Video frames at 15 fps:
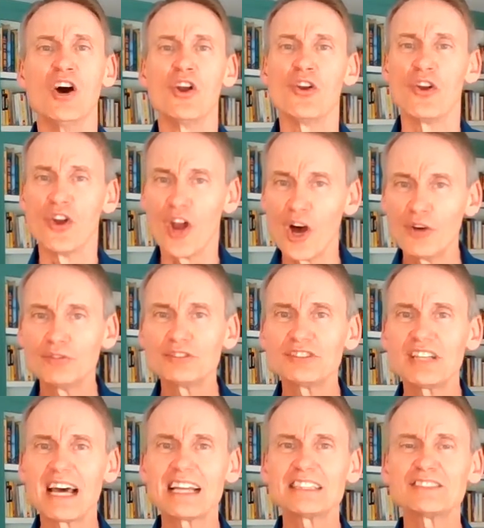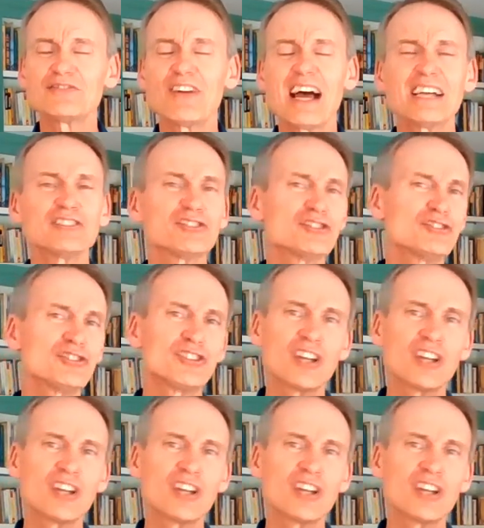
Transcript: Low satisfaction,